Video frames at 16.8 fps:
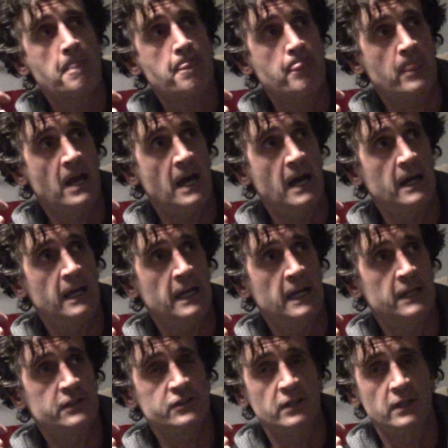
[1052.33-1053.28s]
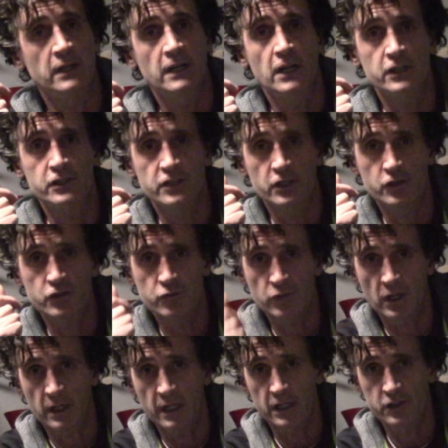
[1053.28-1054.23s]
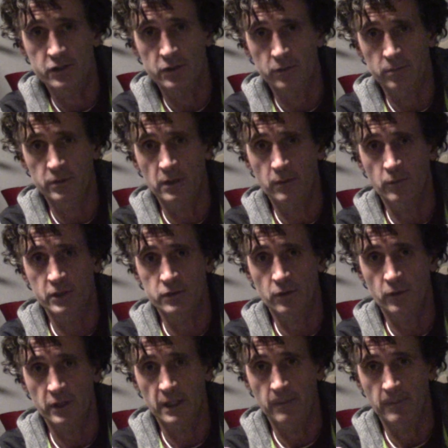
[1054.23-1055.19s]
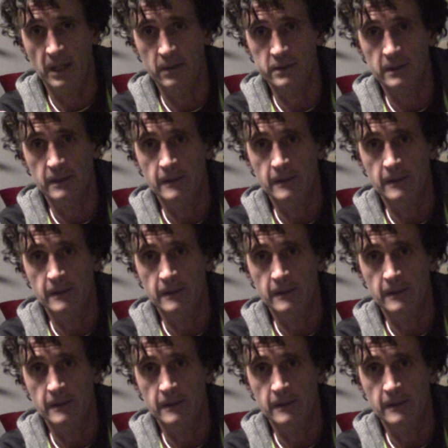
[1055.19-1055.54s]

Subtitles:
that it's a drug issue that we're talking about.